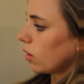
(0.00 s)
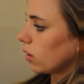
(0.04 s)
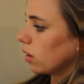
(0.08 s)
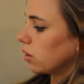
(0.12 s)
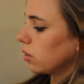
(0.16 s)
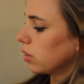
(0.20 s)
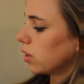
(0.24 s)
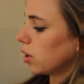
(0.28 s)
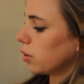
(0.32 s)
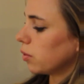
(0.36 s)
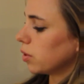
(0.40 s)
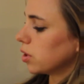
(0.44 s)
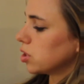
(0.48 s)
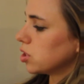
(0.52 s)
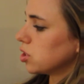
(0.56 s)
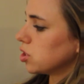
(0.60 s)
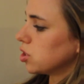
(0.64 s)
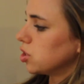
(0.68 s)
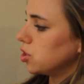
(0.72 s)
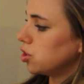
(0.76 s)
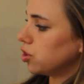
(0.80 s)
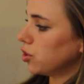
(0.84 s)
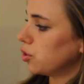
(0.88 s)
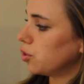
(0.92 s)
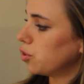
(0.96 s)
There
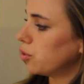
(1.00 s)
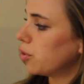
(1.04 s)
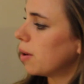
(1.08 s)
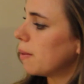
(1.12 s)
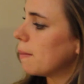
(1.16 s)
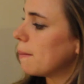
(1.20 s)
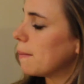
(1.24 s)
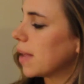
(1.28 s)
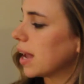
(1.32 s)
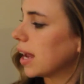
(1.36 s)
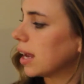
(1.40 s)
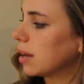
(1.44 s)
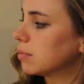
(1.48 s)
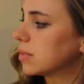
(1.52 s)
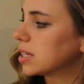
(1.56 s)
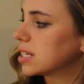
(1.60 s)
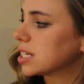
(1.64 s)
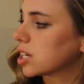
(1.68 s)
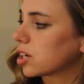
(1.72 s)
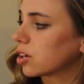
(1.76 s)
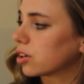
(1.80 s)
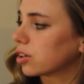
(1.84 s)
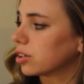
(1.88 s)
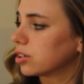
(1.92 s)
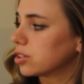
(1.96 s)
was 2 main
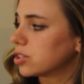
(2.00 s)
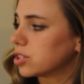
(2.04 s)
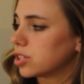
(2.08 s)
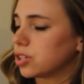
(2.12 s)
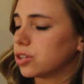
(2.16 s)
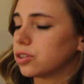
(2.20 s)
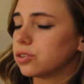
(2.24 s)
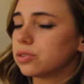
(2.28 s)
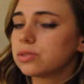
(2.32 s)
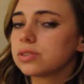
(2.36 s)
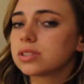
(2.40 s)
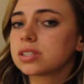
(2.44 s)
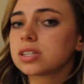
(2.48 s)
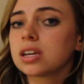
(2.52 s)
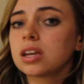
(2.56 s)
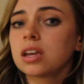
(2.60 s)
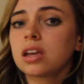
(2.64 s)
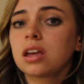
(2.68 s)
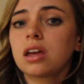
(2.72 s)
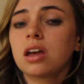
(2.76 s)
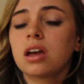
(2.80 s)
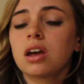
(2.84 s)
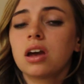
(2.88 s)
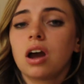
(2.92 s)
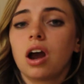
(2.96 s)
materials used.
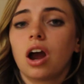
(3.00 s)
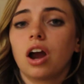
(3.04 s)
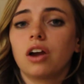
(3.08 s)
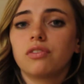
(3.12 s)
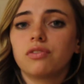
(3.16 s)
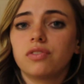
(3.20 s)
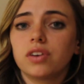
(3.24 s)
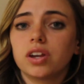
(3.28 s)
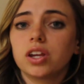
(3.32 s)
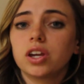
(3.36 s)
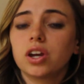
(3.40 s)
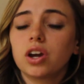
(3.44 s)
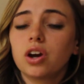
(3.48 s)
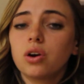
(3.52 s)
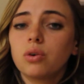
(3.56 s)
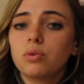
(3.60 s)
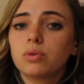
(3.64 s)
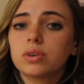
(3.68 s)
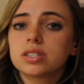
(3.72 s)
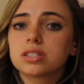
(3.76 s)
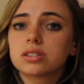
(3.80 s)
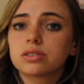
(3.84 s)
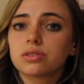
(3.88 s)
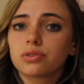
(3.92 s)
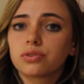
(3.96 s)
Our video
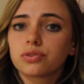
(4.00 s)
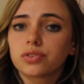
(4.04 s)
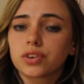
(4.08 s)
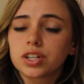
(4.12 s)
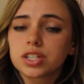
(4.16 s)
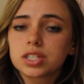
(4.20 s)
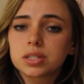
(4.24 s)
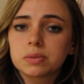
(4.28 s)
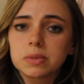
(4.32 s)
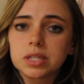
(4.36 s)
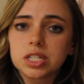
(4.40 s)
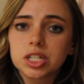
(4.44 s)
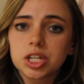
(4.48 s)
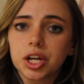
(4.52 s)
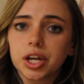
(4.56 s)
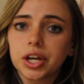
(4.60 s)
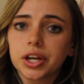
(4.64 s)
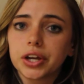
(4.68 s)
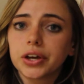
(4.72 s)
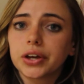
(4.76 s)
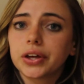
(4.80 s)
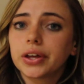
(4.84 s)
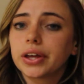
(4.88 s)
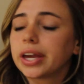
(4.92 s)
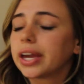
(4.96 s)
was the first
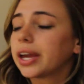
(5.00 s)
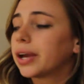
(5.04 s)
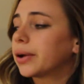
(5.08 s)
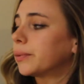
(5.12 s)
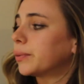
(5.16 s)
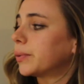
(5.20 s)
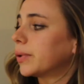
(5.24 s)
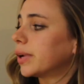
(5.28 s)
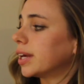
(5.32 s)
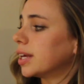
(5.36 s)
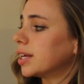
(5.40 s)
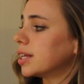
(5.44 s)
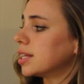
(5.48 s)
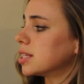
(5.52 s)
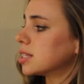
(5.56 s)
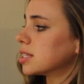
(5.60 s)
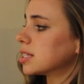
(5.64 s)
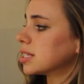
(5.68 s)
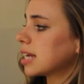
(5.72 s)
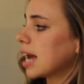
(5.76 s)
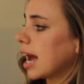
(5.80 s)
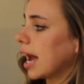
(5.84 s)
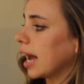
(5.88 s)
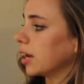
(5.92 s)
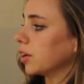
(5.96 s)
material. It was
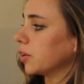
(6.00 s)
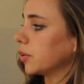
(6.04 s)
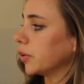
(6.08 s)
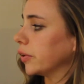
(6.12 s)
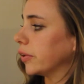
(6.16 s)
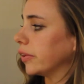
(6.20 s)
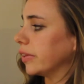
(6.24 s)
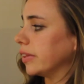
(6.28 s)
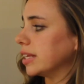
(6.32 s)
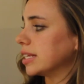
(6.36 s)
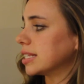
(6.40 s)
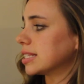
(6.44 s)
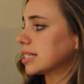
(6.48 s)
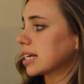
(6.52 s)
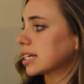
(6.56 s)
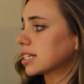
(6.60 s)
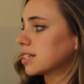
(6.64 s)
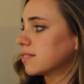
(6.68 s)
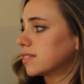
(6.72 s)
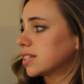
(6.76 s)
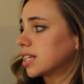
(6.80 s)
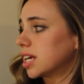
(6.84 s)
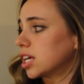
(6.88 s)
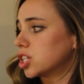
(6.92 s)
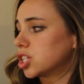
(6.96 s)
titled The
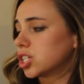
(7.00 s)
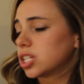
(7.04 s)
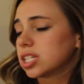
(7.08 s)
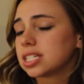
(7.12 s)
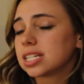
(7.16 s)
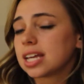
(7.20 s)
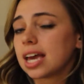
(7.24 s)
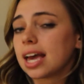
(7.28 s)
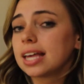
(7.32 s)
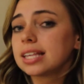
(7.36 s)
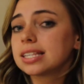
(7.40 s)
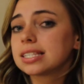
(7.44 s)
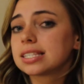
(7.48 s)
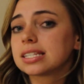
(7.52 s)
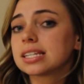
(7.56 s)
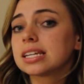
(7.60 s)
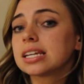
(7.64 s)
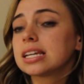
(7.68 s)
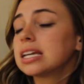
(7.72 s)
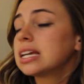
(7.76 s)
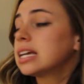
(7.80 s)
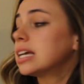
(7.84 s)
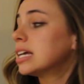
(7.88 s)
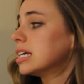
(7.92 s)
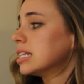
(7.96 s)
Selective Attention Test,
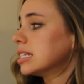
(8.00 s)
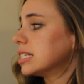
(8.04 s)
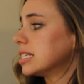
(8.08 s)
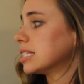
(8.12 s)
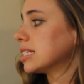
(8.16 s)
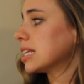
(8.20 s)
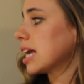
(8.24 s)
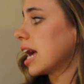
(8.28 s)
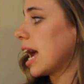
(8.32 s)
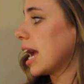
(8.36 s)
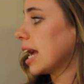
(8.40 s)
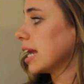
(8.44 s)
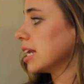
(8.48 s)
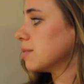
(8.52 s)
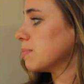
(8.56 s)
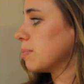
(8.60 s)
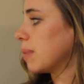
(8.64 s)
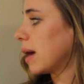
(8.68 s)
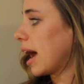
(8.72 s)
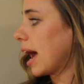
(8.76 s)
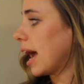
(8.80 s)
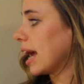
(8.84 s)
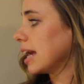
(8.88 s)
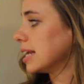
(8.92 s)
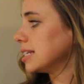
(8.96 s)
designed
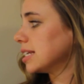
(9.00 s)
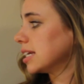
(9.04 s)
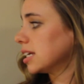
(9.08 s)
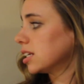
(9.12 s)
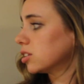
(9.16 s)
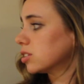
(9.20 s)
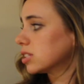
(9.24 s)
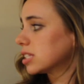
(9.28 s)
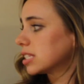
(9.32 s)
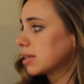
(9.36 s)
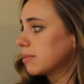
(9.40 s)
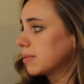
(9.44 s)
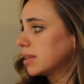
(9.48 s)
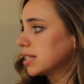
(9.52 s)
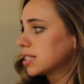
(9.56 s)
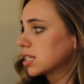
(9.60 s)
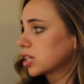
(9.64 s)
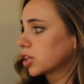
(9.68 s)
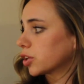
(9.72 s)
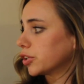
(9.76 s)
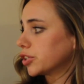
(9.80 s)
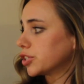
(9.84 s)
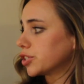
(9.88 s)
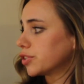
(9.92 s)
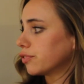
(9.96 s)
by Daniel Simmons
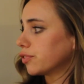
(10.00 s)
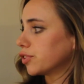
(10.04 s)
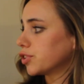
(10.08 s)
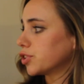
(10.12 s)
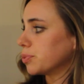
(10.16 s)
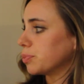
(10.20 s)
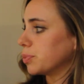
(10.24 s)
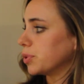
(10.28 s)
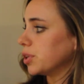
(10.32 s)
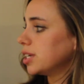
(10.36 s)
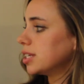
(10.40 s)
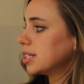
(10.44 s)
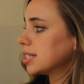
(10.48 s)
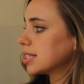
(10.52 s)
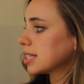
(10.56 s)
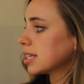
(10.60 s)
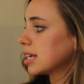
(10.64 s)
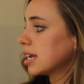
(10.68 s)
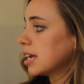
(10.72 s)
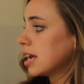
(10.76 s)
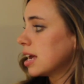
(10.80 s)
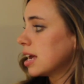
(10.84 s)
and Christopher Shabrice.